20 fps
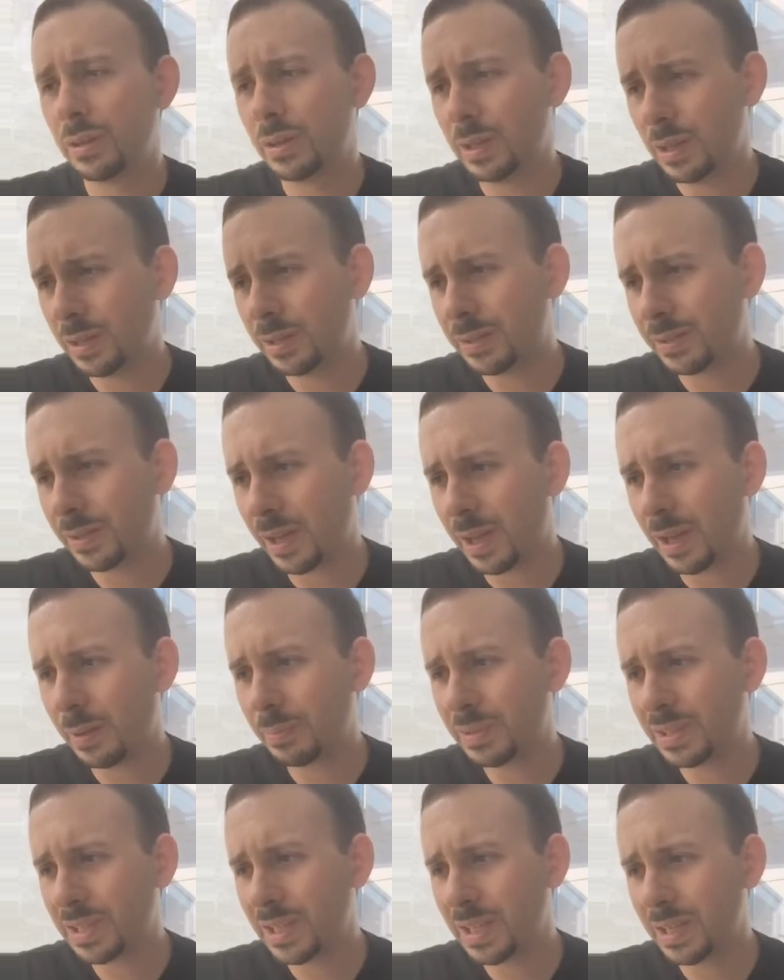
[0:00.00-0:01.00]
The
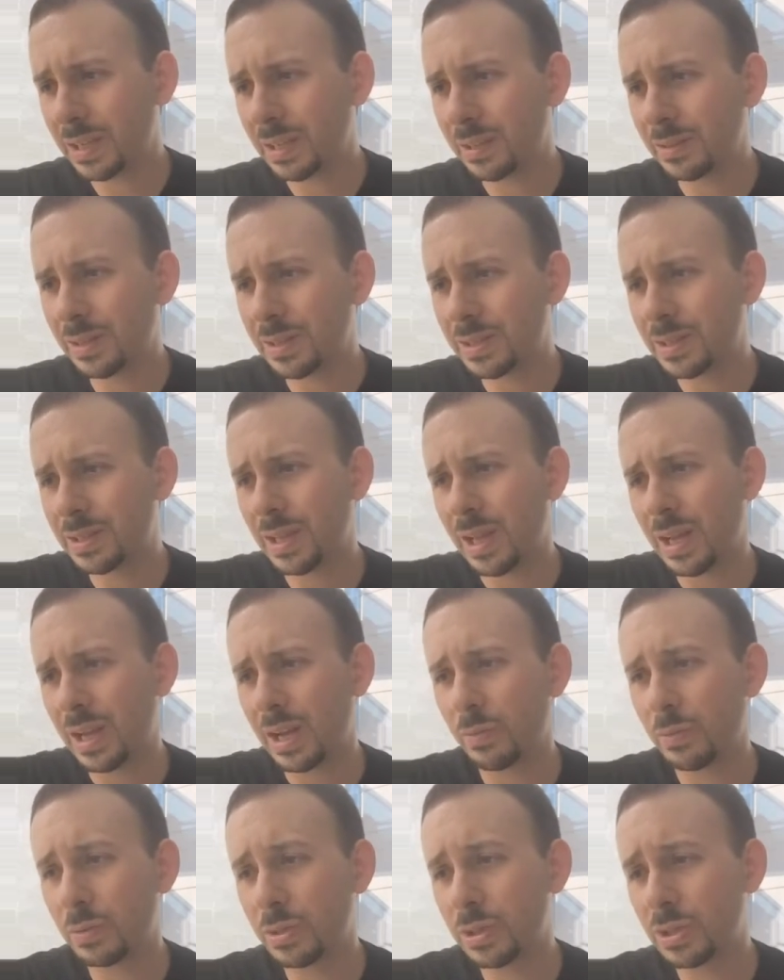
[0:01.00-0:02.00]
top tick in the
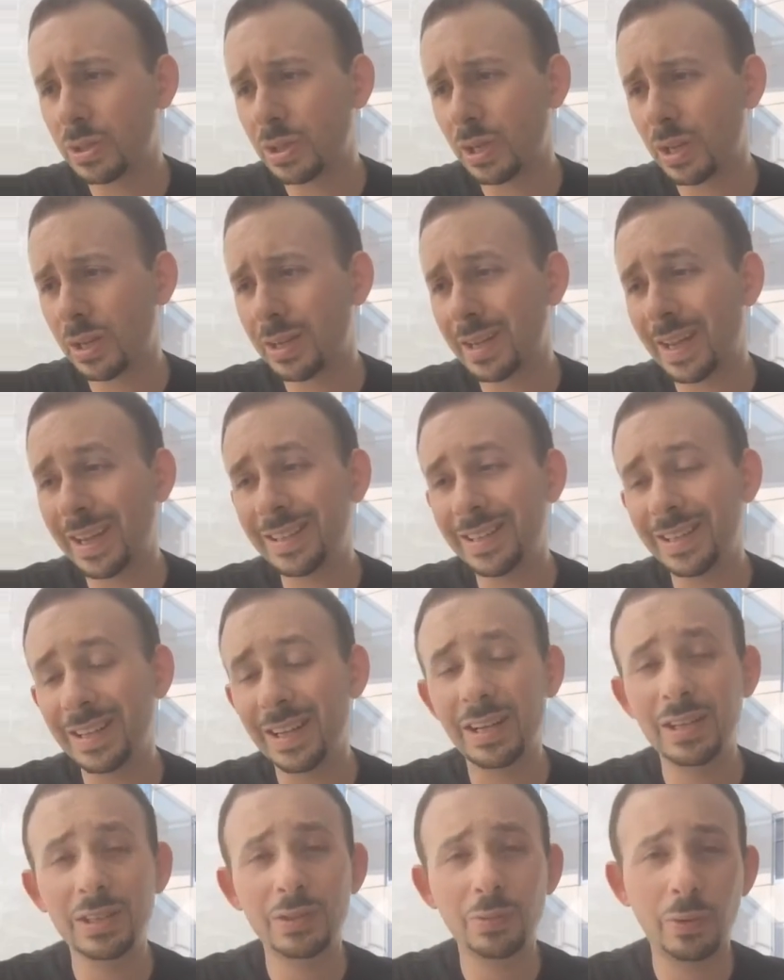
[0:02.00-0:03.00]
stock was
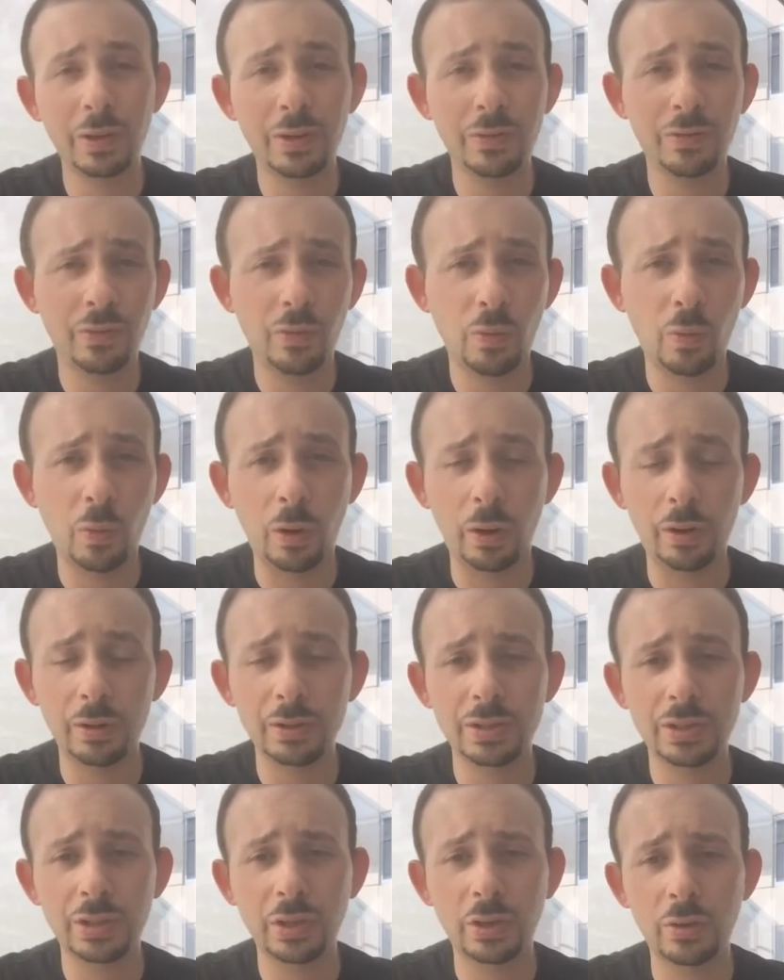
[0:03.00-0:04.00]
99.24,
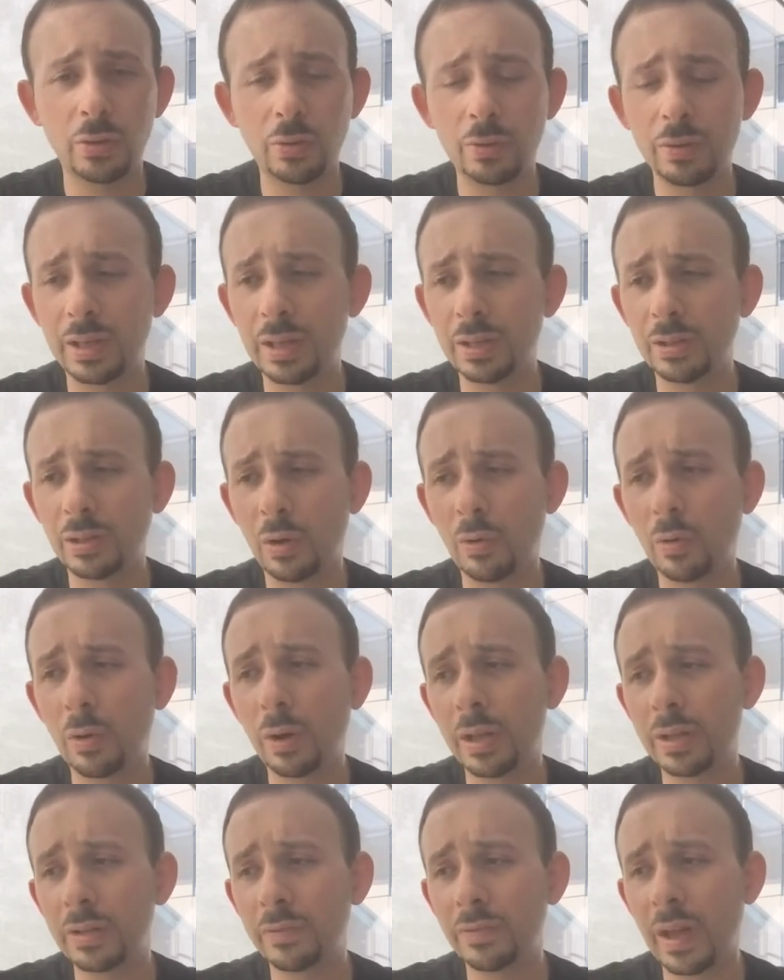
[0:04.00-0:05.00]
so the lower
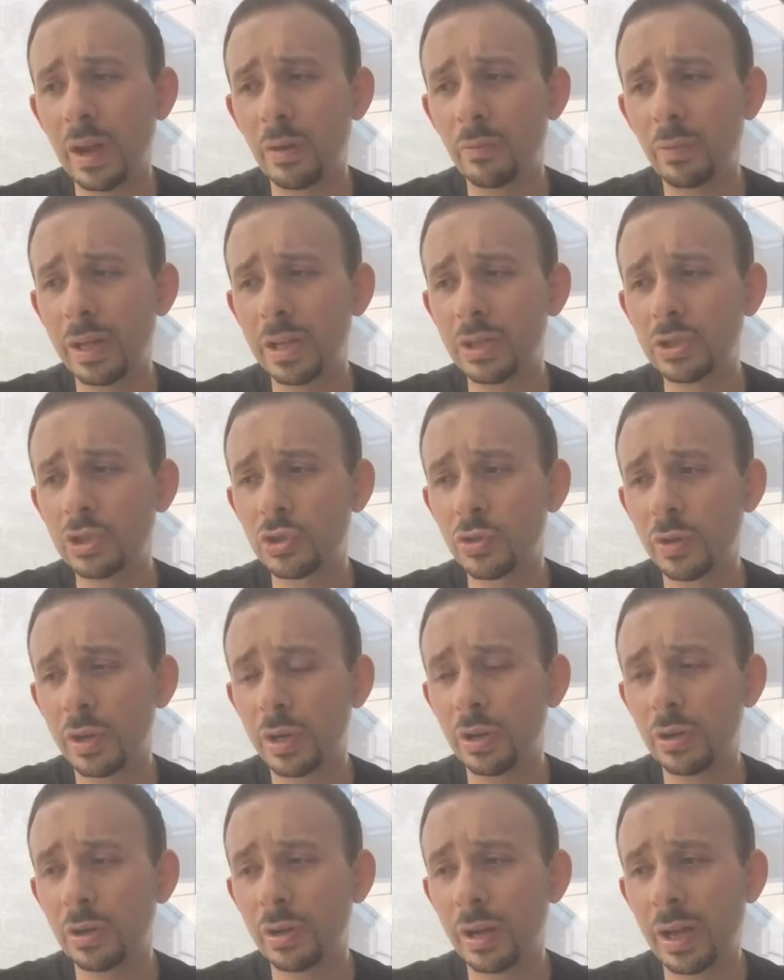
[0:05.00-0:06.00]
end of that range
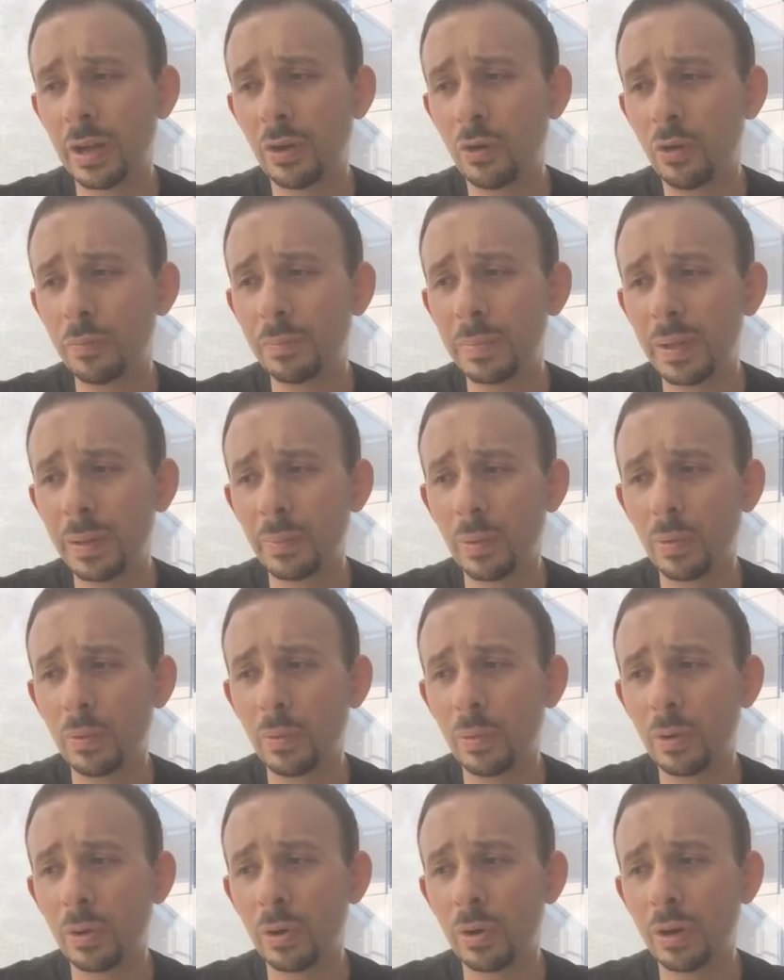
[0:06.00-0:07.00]
triggered. I hope people
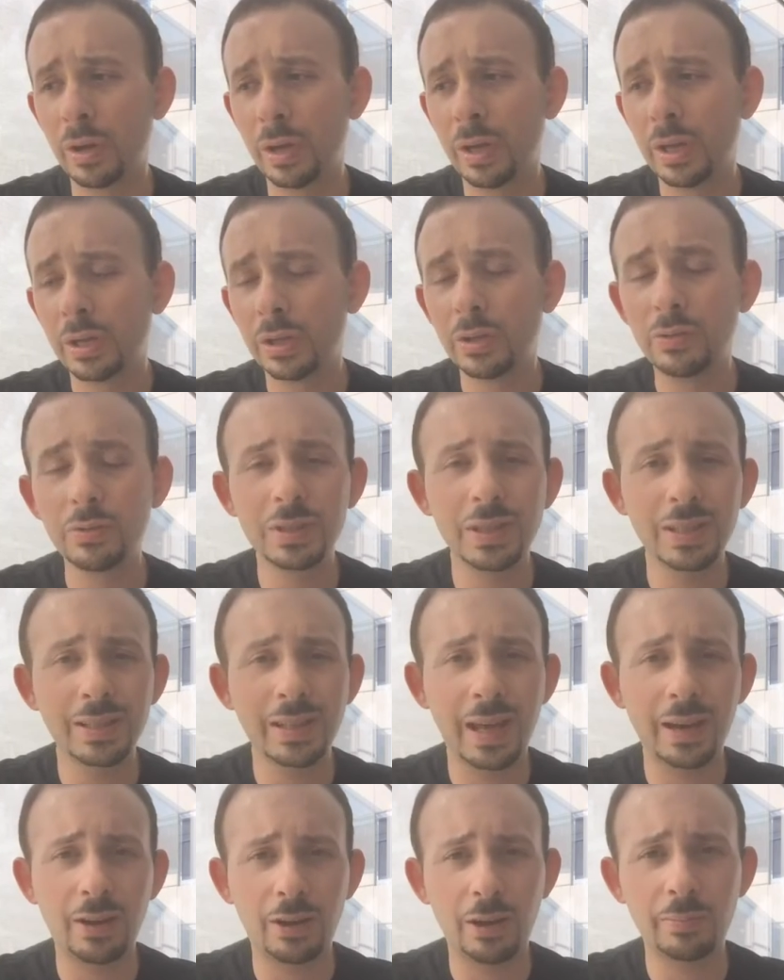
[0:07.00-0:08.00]
were using
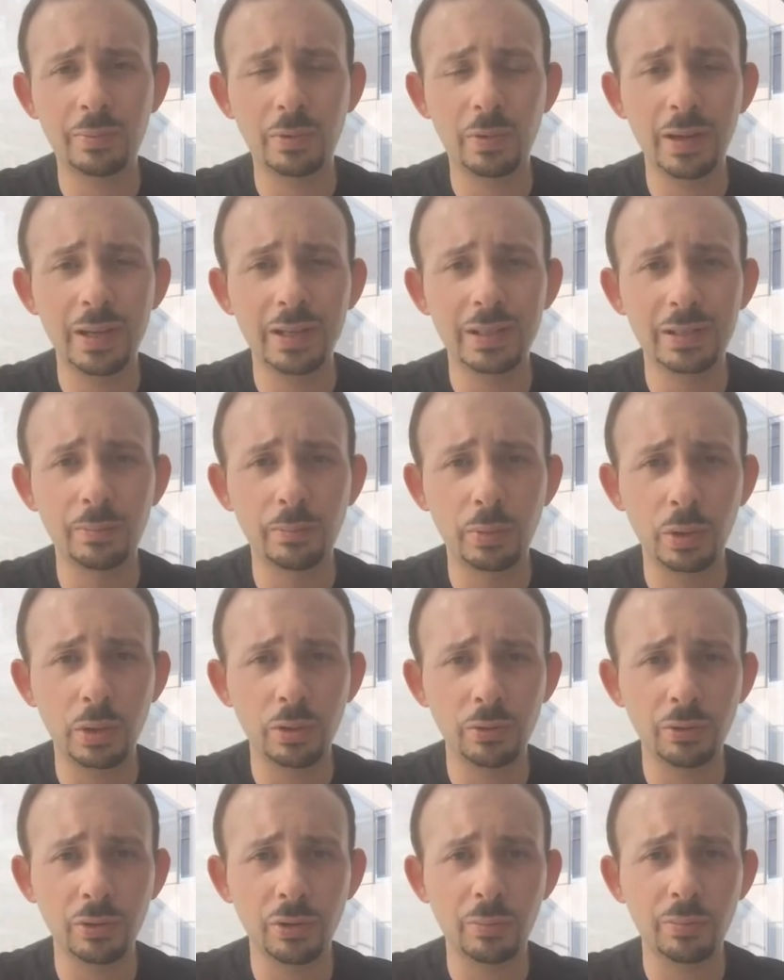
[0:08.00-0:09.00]
that upgrade to
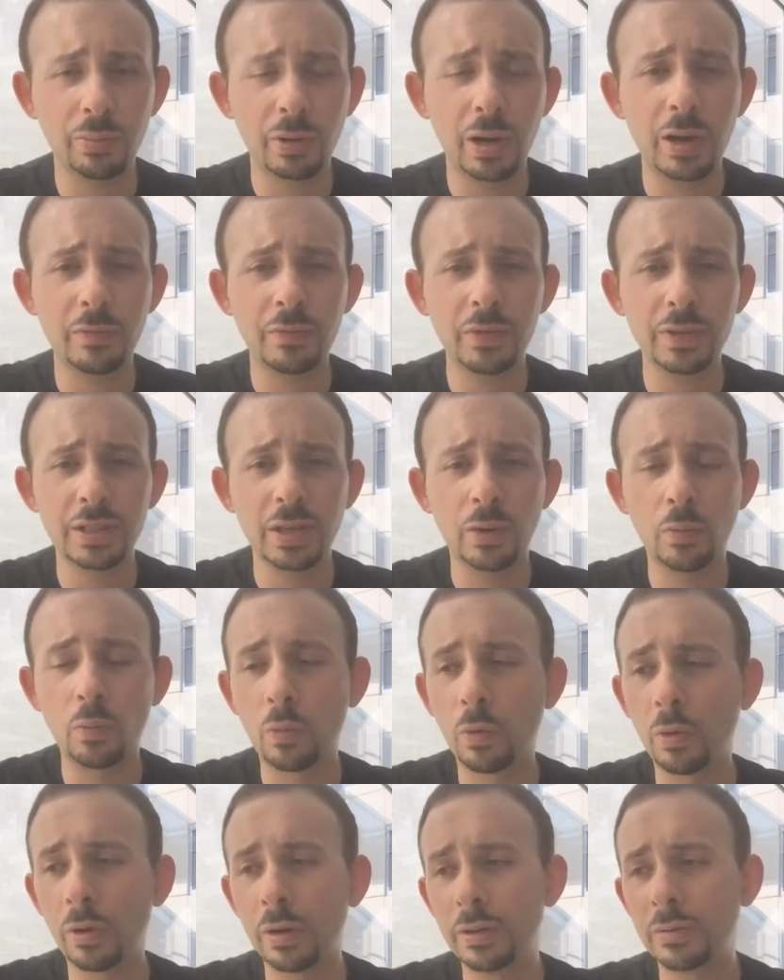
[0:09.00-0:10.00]
book a little profits and
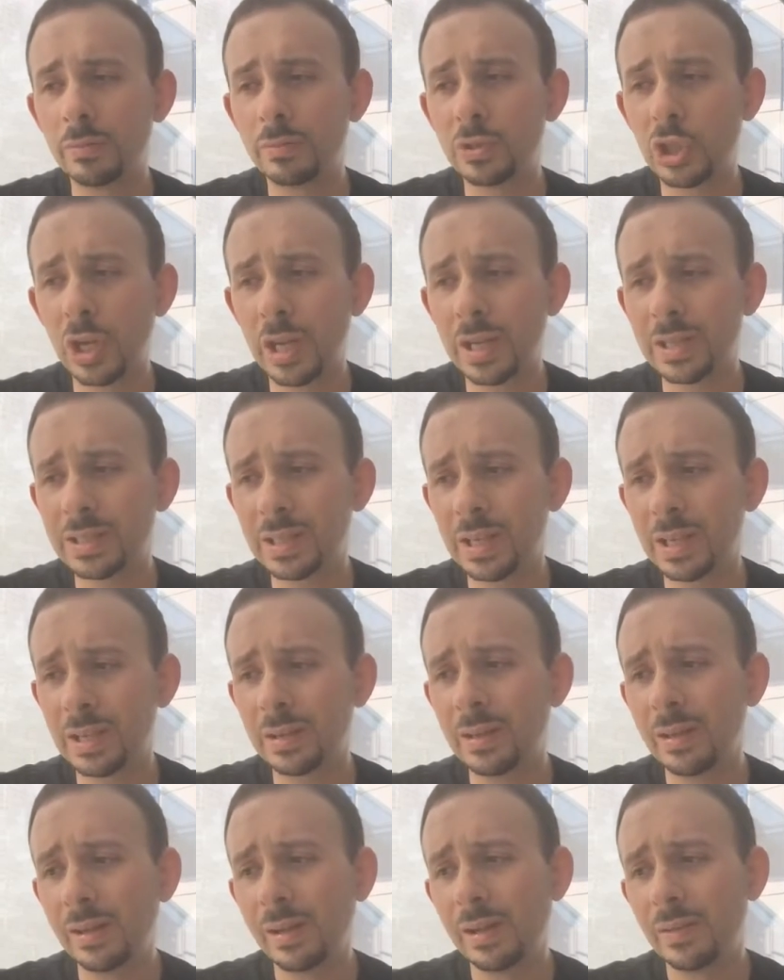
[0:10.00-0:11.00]
weren't
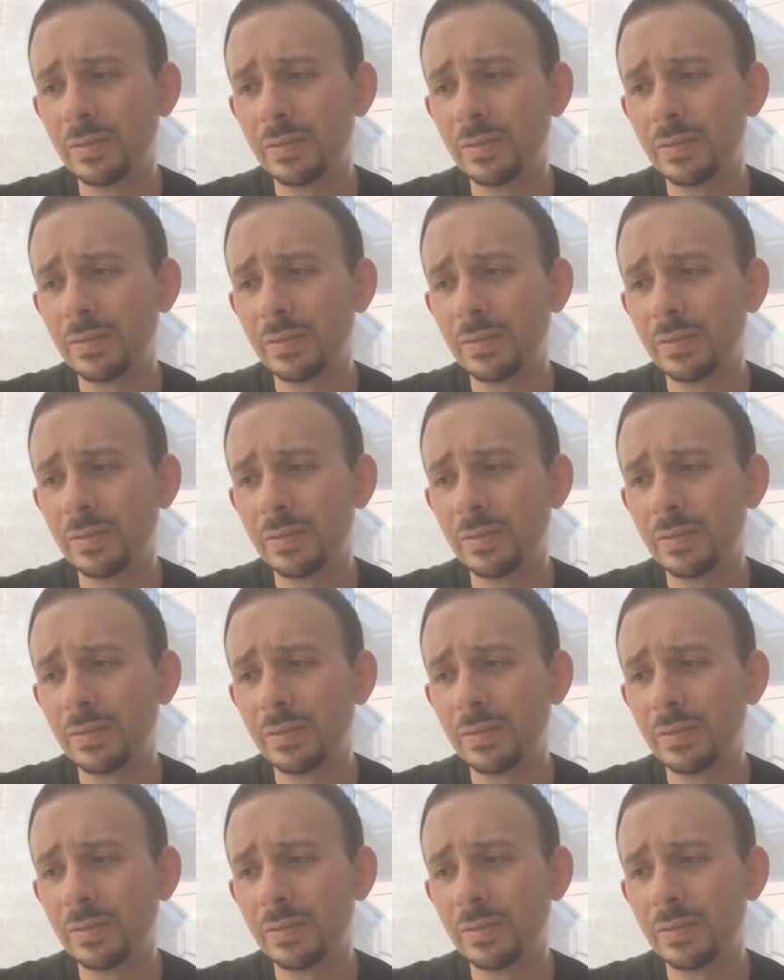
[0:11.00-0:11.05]
chasing.